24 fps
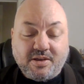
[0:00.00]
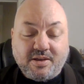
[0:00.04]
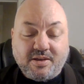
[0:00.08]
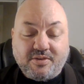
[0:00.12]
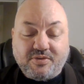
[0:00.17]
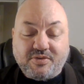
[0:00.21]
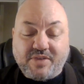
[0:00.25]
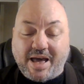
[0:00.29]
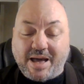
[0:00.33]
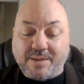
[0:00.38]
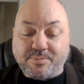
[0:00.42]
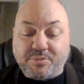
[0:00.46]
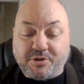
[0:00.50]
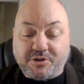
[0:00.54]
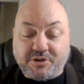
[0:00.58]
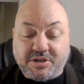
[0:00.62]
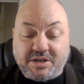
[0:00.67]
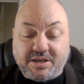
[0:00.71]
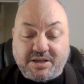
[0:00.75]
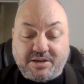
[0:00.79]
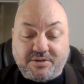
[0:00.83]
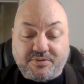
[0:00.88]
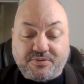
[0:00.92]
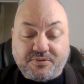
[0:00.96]
That
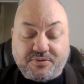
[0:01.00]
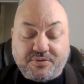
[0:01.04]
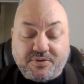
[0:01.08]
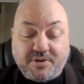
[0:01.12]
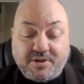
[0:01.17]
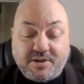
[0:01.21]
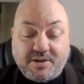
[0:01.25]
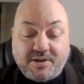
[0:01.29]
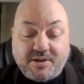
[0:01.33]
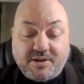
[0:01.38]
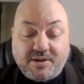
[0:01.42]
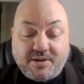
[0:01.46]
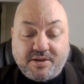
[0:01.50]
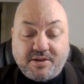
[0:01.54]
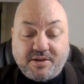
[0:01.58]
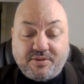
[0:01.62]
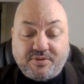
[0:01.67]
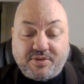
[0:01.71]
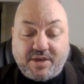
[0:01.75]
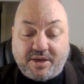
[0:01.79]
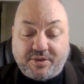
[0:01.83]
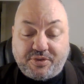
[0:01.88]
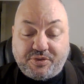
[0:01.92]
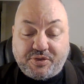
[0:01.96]
belief
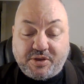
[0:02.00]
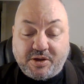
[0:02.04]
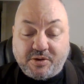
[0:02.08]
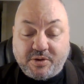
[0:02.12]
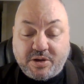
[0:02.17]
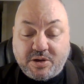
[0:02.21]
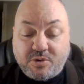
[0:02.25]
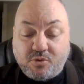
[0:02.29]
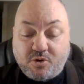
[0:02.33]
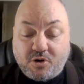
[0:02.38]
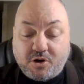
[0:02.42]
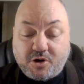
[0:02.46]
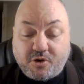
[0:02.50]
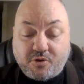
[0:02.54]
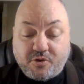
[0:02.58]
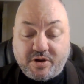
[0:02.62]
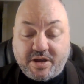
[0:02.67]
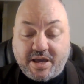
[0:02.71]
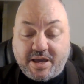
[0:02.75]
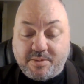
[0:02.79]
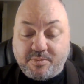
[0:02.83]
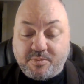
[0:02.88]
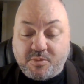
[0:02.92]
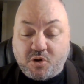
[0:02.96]
that theory will
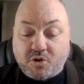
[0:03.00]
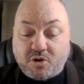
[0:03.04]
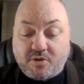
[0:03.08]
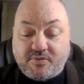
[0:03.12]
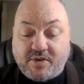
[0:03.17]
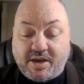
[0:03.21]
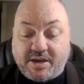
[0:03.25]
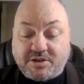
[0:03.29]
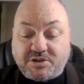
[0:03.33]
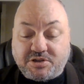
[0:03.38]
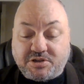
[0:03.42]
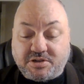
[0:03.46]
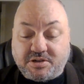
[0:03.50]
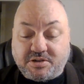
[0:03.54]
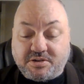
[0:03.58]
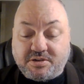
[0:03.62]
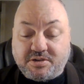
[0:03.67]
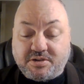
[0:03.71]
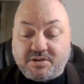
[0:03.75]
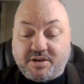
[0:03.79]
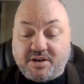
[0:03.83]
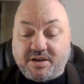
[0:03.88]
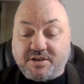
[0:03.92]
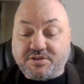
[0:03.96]
create motivation
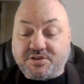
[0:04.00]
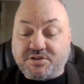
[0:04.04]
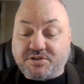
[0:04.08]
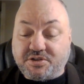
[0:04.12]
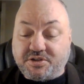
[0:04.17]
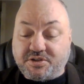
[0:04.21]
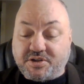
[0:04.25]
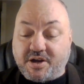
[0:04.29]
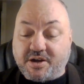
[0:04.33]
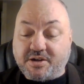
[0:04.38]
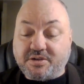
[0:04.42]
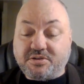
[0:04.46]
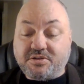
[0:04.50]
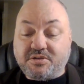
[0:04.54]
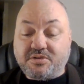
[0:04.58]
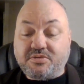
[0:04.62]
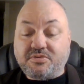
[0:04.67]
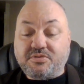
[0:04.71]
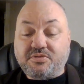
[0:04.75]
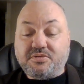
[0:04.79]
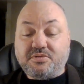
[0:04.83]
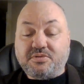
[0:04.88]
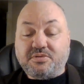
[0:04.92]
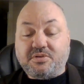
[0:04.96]
is
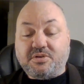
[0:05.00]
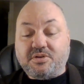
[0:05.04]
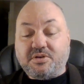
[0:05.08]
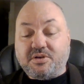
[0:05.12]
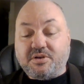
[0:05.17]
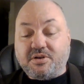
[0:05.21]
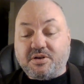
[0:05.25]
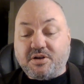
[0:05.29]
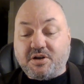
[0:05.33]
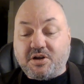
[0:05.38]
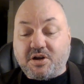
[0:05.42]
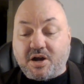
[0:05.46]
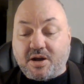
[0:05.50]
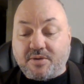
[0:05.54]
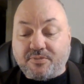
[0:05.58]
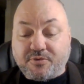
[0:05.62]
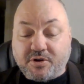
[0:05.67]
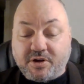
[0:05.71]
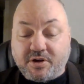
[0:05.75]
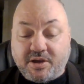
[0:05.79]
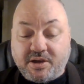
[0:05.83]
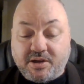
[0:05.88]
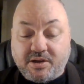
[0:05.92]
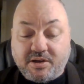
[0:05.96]
seductive,
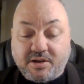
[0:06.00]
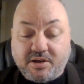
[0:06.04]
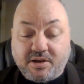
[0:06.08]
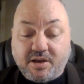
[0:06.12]
comforting,